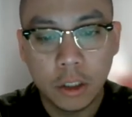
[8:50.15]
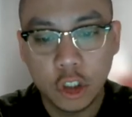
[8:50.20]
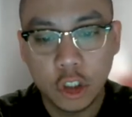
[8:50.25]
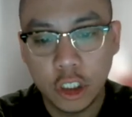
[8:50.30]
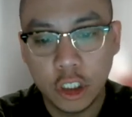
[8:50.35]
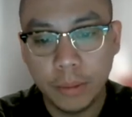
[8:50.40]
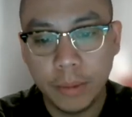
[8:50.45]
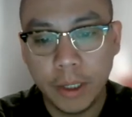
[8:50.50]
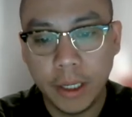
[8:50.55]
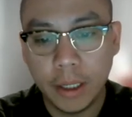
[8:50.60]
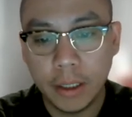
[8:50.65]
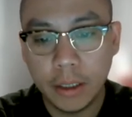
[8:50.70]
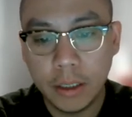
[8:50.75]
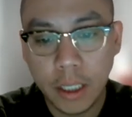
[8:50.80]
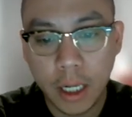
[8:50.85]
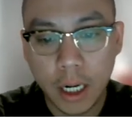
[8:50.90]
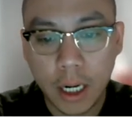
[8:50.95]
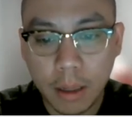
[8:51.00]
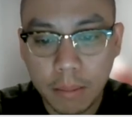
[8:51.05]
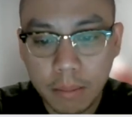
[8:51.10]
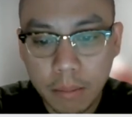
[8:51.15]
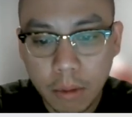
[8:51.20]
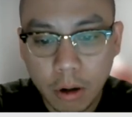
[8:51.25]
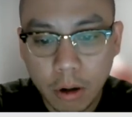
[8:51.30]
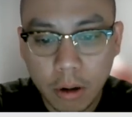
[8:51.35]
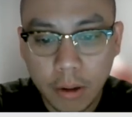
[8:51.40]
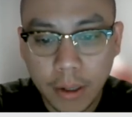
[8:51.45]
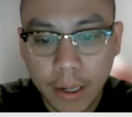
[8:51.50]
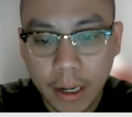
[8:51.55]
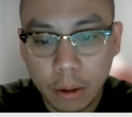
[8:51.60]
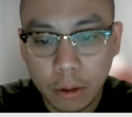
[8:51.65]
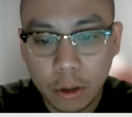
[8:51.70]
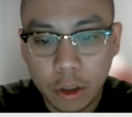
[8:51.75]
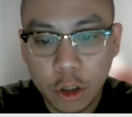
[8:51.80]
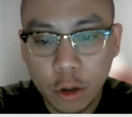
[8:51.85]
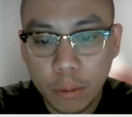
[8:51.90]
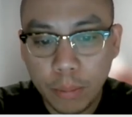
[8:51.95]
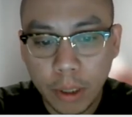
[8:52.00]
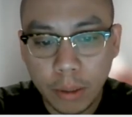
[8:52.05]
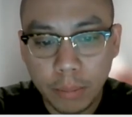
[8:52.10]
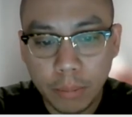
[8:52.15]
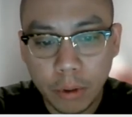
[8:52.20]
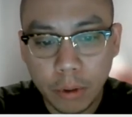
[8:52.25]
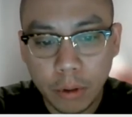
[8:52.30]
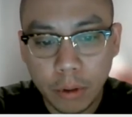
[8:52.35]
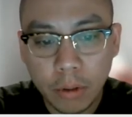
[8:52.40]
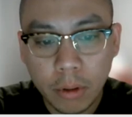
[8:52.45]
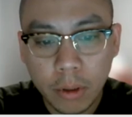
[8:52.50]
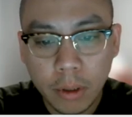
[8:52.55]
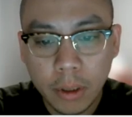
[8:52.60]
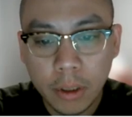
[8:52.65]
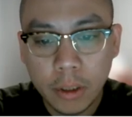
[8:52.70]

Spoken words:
Jimmy and Tom are now two people,